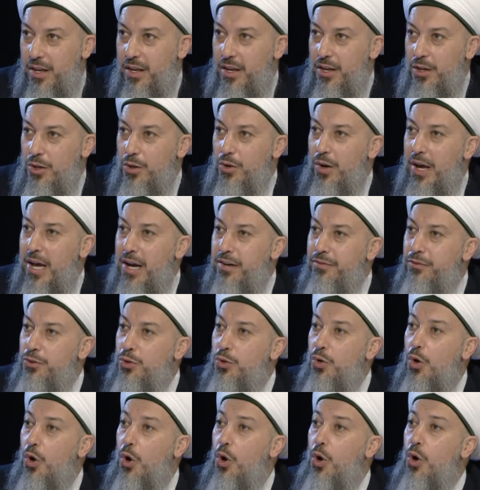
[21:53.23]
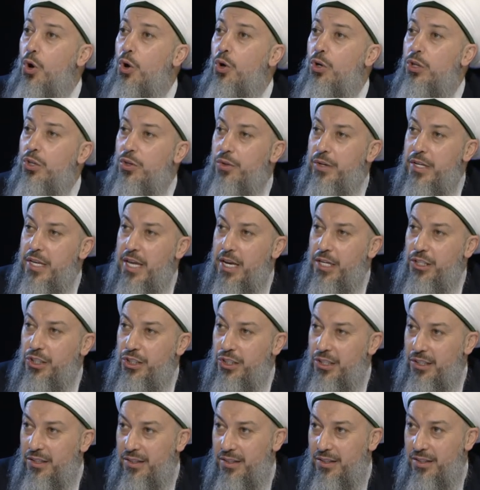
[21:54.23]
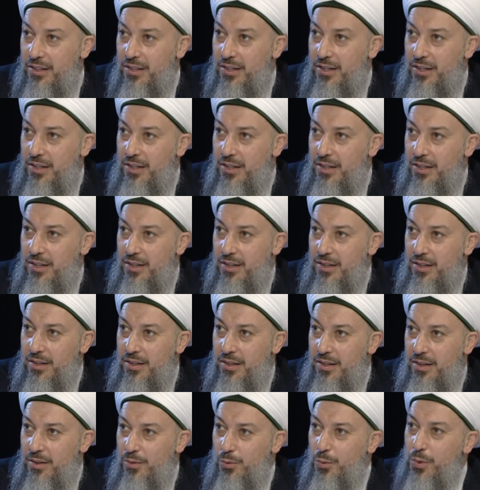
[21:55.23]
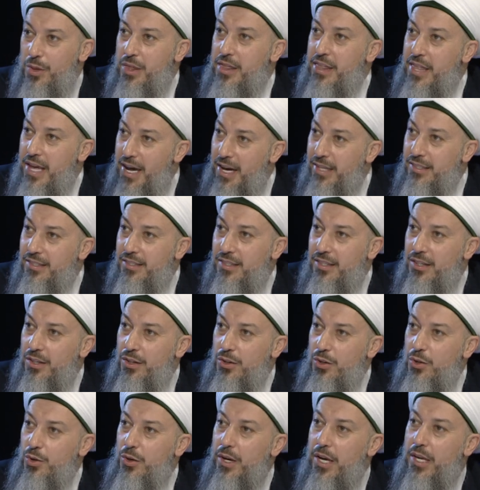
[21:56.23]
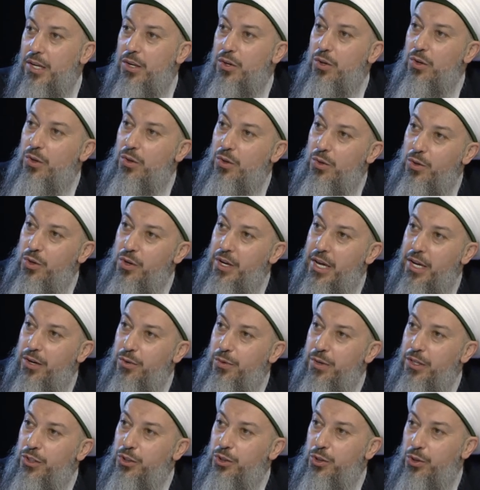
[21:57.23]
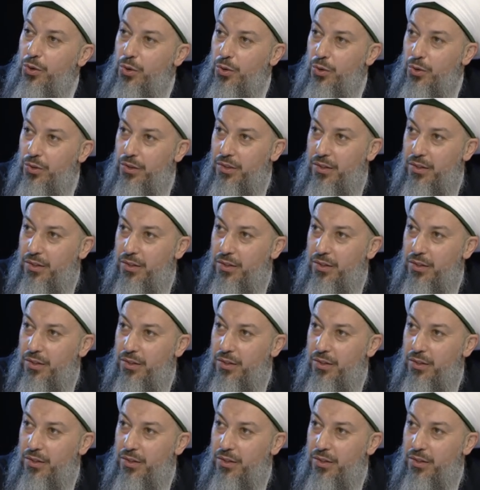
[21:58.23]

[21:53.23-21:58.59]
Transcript: You have to know all creation. With that, you can reach your Lord.